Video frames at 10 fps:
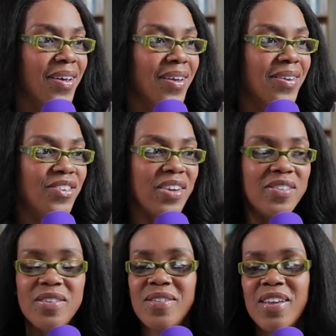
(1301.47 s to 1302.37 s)

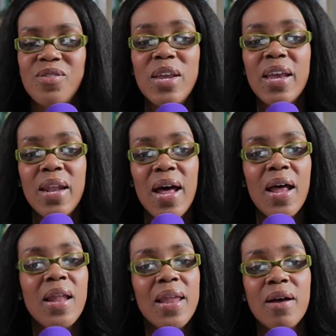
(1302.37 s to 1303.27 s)
Justin says, we cannot
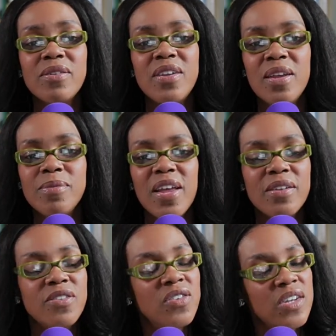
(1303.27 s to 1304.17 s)
allow teams like the
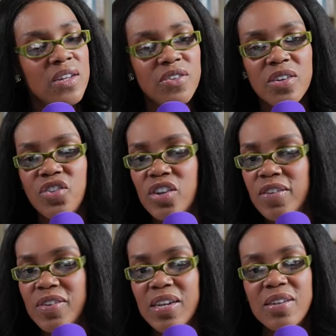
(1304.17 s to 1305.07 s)
Steelers and Chiefs
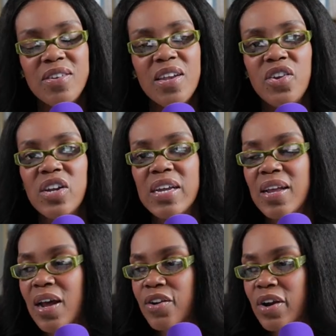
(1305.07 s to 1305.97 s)
to continue to get
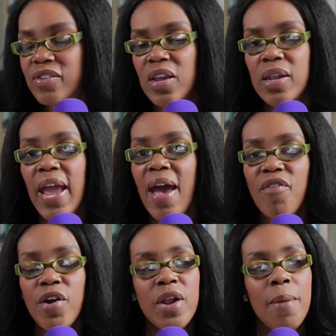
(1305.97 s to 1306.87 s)
under our skin. They have our
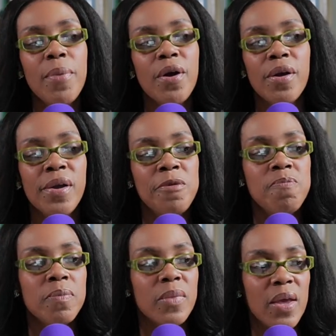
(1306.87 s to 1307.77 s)
number.
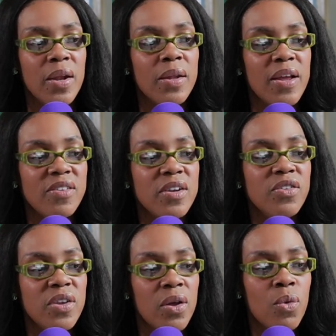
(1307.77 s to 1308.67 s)
And unless and
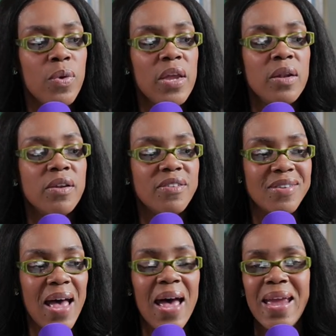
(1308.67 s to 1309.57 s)
until we
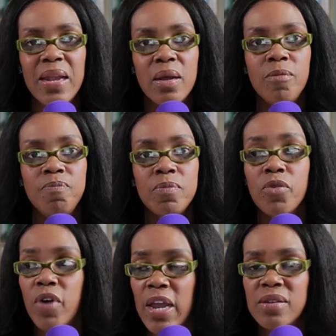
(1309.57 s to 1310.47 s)
decide,
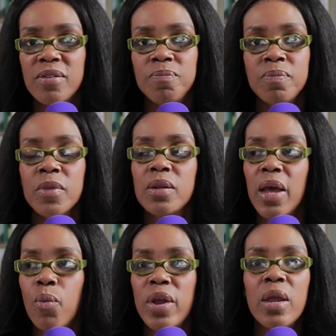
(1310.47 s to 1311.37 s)
right, that
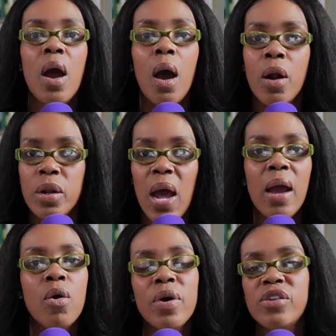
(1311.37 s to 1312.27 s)
we are not
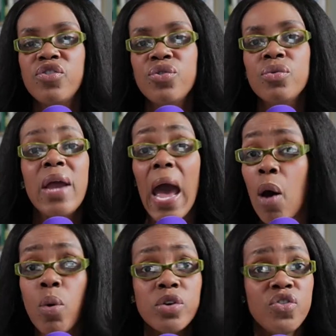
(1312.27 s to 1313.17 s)
going to
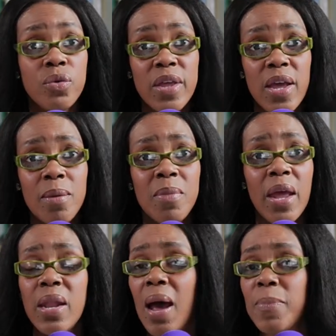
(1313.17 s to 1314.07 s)
cower to them and
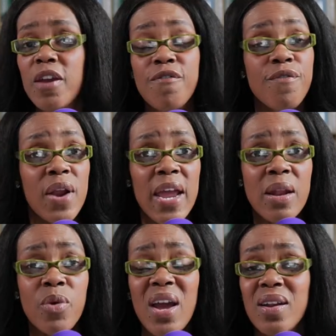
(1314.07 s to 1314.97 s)
not be afraid, and
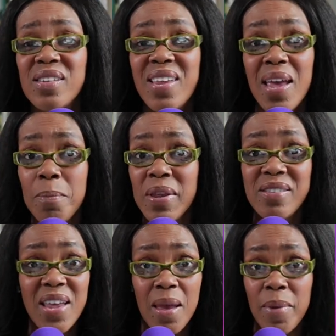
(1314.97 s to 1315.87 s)
we're not going to be
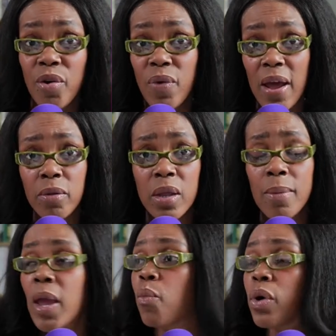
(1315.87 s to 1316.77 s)
timid around them,
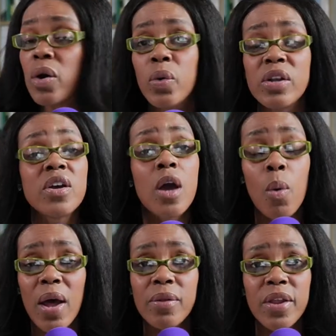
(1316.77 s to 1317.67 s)
and we're going to go
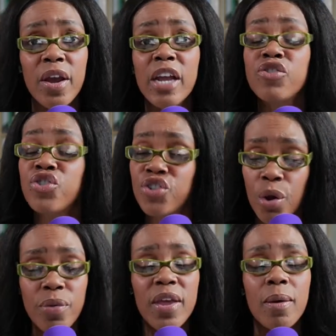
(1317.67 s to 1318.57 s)
out there and show
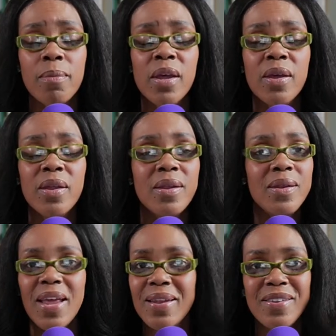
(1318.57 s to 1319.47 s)
them
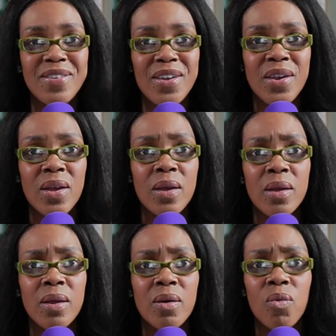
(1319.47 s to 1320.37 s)
that, listen,
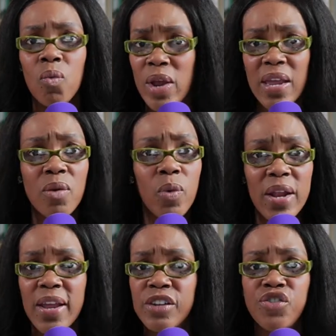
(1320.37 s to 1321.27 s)
we can win
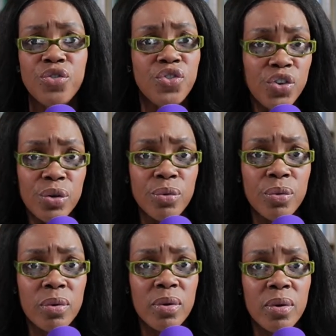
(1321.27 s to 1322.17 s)
against you too.
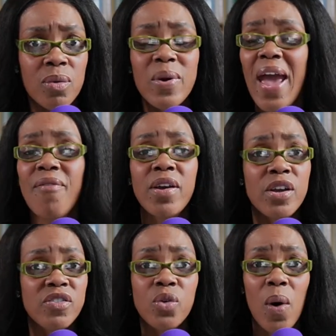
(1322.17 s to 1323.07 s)
We have a
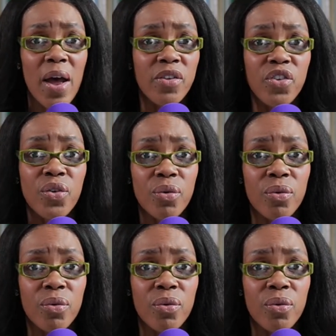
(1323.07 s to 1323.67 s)
good squad too.